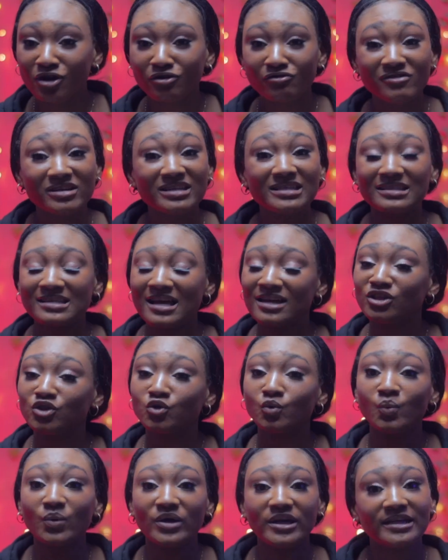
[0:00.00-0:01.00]

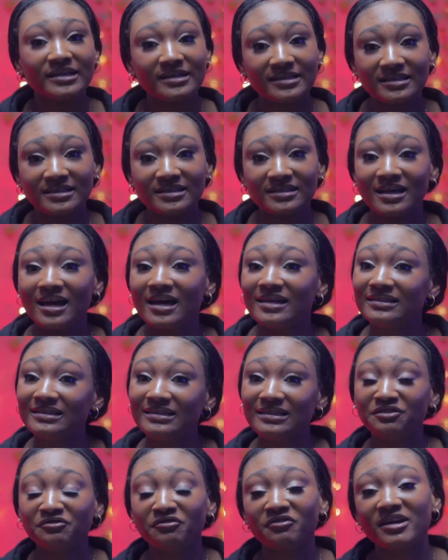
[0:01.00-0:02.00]
Research wicks, the
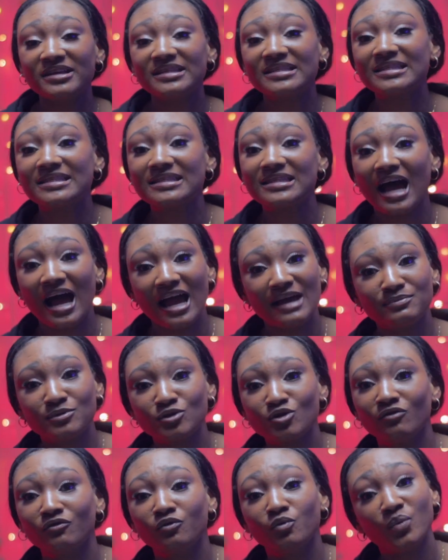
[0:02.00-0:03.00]
different
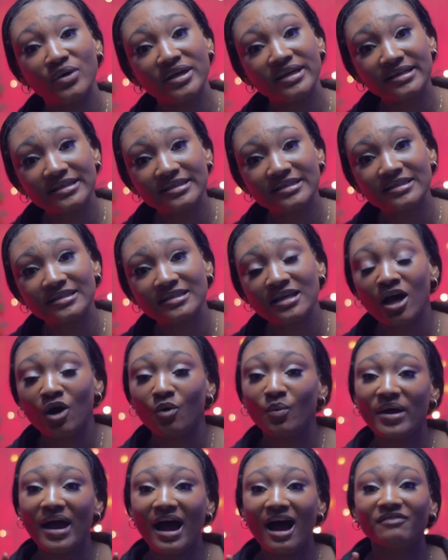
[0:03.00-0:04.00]
types of wicks.
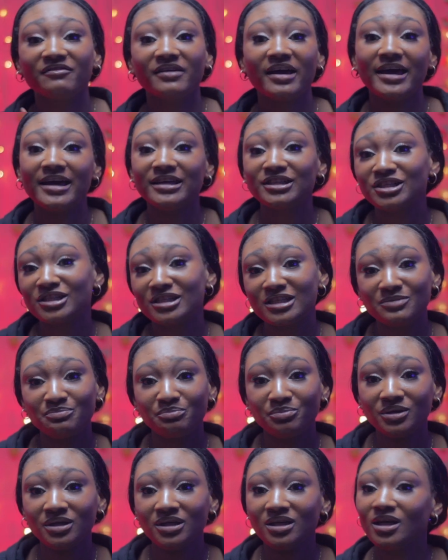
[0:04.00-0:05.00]
We have
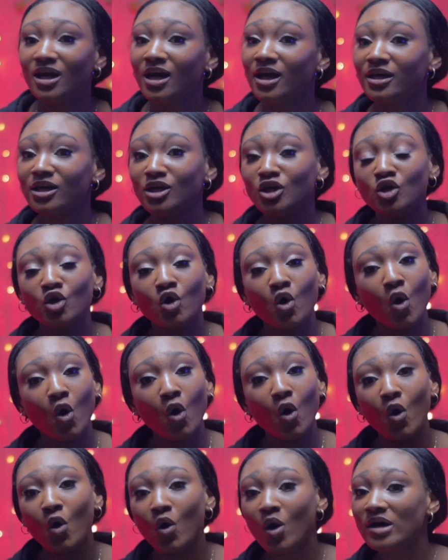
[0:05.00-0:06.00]
HTP,
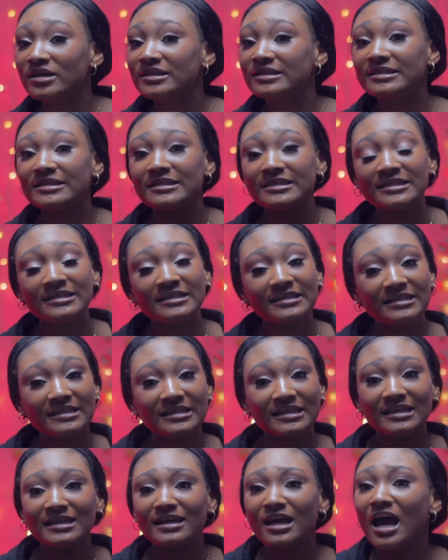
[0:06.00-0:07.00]
eco,
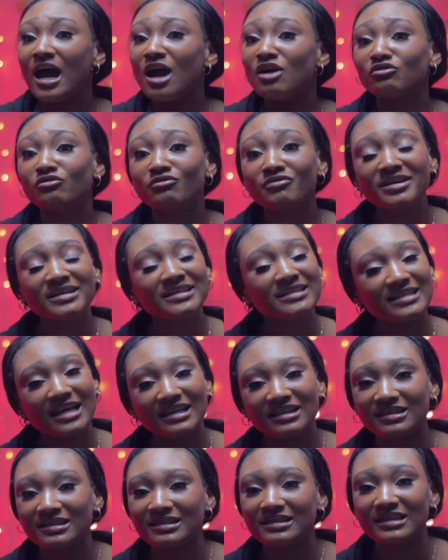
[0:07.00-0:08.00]
CD.
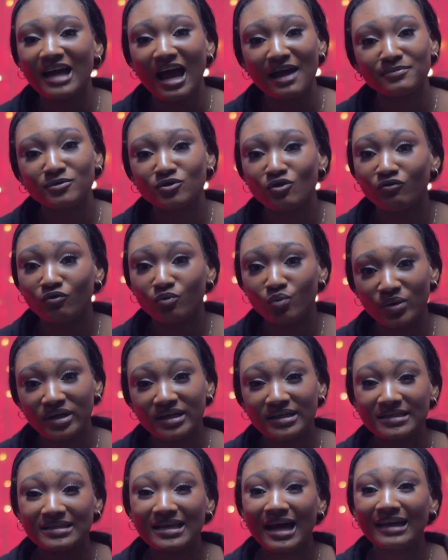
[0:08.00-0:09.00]
Research the types of
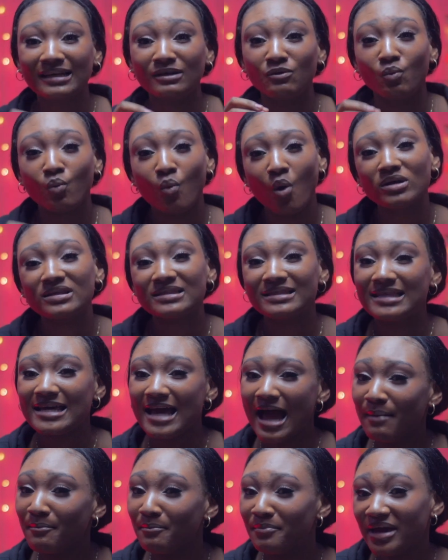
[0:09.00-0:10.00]
wicks and what
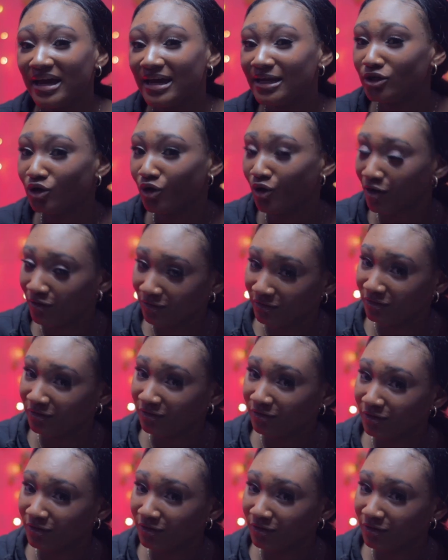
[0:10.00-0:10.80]
they are made of.